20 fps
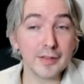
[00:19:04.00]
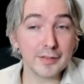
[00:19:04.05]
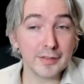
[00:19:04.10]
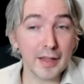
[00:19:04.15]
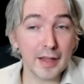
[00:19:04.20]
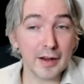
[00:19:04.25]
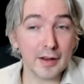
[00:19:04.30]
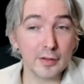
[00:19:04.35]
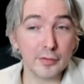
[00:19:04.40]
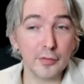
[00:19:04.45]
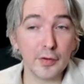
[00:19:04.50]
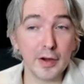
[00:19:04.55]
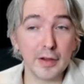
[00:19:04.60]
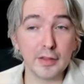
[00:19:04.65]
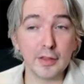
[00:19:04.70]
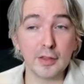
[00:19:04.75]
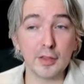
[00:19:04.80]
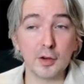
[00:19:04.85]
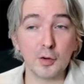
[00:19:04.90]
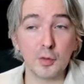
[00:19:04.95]

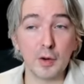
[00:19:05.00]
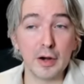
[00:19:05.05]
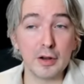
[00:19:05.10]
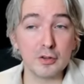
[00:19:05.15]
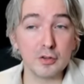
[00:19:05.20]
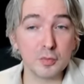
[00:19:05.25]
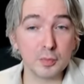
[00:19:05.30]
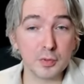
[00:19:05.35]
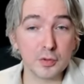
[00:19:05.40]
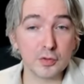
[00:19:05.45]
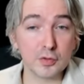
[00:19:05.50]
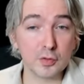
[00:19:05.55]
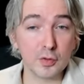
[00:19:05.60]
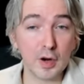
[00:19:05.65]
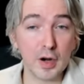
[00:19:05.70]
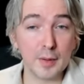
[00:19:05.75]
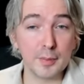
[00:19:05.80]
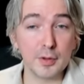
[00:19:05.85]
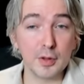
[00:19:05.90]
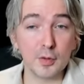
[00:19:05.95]
satisfied that the grounds
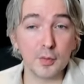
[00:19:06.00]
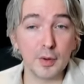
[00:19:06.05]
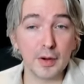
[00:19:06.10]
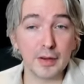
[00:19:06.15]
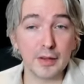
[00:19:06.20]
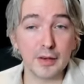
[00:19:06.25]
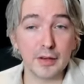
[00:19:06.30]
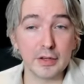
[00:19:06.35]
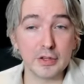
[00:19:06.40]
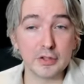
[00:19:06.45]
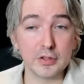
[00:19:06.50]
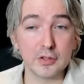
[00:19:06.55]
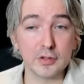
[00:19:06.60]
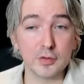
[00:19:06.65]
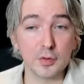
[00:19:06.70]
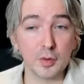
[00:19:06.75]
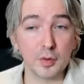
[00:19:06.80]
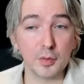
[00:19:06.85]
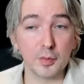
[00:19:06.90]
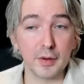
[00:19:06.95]
prescribed in the
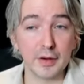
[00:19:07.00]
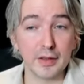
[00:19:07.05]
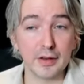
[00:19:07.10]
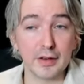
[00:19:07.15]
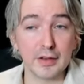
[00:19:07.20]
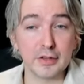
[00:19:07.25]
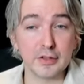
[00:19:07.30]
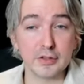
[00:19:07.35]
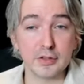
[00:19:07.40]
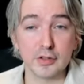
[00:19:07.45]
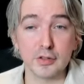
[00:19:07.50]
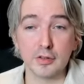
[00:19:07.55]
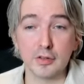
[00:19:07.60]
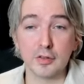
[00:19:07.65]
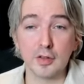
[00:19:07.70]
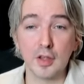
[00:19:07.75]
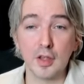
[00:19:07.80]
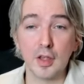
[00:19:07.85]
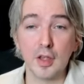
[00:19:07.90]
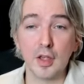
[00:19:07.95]
regulations or the
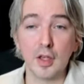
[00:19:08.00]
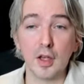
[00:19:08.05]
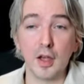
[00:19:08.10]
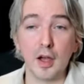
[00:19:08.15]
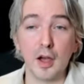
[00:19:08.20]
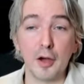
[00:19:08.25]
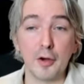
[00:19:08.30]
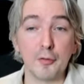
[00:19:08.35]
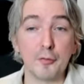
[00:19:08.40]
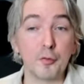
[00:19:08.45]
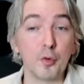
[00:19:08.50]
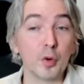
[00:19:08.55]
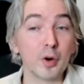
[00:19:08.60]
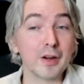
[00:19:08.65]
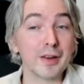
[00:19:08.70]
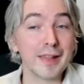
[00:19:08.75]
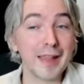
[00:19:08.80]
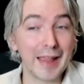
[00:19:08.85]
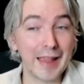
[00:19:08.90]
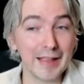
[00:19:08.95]
regulations uh, for
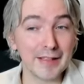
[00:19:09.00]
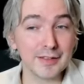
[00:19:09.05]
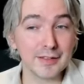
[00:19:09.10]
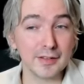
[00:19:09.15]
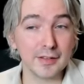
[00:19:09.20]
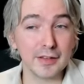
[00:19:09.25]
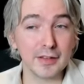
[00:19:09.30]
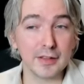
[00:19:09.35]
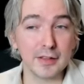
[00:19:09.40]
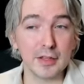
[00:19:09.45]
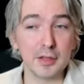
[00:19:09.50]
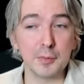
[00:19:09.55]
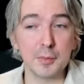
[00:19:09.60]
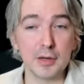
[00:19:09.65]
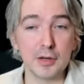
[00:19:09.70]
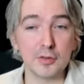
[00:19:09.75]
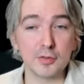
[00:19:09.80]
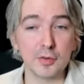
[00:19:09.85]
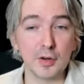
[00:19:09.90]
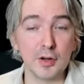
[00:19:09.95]
canceling the
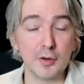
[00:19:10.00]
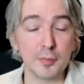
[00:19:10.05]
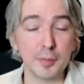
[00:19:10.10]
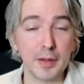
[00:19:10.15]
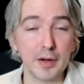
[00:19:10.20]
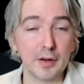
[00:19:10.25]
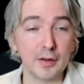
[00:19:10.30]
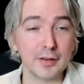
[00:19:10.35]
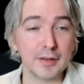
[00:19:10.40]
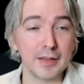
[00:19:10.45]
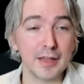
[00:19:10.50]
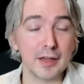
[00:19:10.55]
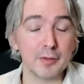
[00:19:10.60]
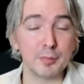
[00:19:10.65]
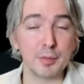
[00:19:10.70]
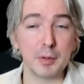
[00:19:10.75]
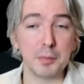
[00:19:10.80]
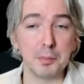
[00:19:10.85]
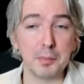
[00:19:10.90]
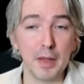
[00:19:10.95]
administrative penalty have
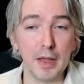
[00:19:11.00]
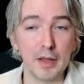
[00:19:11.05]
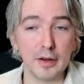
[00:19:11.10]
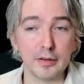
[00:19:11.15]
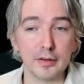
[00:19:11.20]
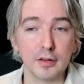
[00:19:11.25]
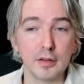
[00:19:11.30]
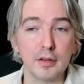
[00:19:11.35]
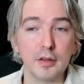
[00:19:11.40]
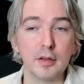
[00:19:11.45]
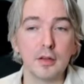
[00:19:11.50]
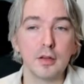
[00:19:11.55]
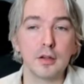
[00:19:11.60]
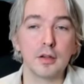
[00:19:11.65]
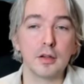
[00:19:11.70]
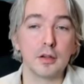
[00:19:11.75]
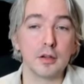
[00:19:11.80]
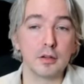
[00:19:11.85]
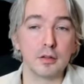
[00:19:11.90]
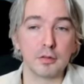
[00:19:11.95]
been met,
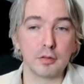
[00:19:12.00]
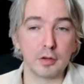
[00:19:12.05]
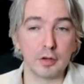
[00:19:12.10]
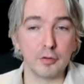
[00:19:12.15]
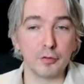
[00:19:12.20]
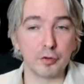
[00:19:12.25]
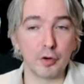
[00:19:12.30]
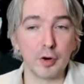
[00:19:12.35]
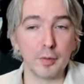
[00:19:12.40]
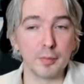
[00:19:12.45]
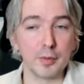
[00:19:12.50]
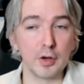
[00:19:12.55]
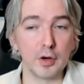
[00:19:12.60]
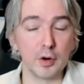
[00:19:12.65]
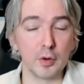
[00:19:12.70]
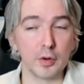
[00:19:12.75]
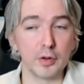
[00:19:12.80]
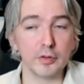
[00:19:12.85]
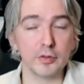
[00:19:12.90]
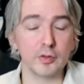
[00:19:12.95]
confirm the
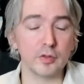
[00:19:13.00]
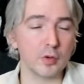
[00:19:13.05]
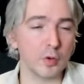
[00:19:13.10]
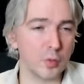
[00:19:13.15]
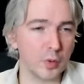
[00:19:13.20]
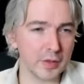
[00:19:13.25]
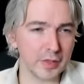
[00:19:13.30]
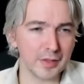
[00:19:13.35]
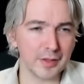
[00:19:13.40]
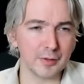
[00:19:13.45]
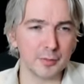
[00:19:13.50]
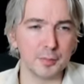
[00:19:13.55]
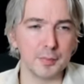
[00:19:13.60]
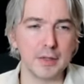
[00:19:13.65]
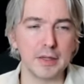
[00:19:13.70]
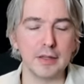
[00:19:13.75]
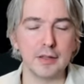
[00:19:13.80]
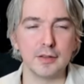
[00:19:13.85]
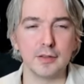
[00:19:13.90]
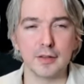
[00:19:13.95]
notice. So what this
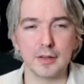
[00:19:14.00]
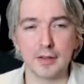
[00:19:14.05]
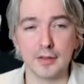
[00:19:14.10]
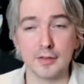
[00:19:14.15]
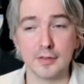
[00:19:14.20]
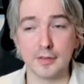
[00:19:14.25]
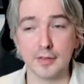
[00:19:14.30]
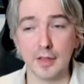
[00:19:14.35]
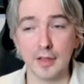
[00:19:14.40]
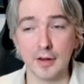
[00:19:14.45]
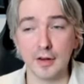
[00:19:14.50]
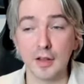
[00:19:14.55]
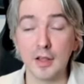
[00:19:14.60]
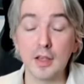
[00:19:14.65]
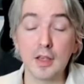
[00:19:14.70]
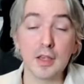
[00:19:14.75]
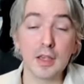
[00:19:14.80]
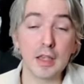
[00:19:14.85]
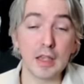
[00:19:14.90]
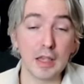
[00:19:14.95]
means is that
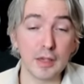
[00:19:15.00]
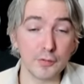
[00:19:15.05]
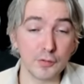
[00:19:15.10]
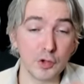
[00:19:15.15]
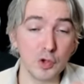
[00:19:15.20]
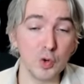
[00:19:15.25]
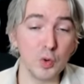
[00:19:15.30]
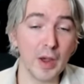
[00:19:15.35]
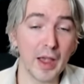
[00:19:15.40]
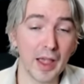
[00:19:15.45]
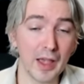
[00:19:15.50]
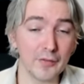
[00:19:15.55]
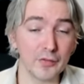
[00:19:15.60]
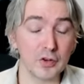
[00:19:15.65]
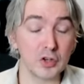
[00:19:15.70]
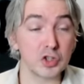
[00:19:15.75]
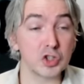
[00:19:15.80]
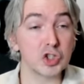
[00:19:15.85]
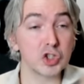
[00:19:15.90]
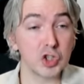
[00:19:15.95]
if you
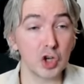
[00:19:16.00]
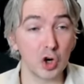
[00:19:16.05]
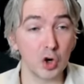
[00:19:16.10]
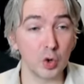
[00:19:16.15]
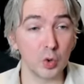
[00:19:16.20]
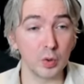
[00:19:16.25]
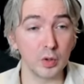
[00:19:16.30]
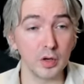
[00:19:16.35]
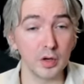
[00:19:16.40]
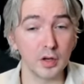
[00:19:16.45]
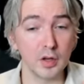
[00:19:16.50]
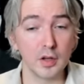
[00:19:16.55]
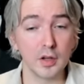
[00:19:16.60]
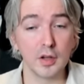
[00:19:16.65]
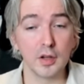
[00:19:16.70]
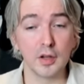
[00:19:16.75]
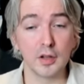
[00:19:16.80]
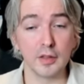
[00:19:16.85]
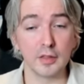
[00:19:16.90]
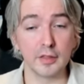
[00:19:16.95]
haven't shown
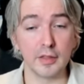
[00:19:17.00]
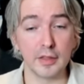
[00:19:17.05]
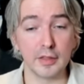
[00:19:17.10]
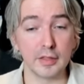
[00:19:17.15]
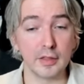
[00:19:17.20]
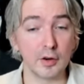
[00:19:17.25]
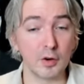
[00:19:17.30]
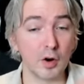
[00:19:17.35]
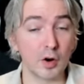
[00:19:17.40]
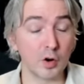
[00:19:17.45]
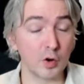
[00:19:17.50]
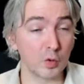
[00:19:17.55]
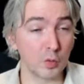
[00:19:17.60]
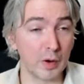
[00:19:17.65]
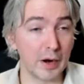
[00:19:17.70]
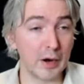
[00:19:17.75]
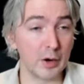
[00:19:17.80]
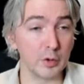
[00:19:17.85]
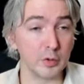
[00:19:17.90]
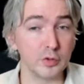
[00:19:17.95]
that there are
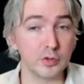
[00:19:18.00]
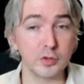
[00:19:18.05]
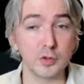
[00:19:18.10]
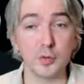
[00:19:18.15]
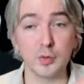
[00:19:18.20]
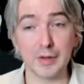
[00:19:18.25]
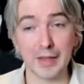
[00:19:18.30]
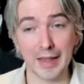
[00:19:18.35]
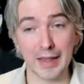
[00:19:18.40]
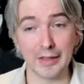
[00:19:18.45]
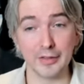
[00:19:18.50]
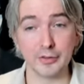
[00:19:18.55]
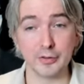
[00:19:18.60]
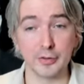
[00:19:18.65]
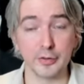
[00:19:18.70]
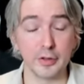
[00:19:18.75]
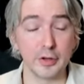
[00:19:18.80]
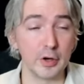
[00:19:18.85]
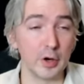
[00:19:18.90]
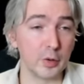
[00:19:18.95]
grounds to
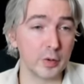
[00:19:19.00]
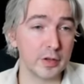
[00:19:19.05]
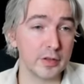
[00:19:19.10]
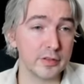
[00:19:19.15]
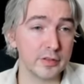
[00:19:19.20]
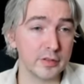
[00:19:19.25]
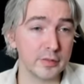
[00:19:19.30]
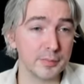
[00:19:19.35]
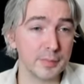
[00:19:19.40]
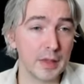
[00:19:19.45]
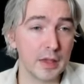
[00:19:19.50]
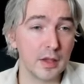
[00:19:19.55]
cancel the notice,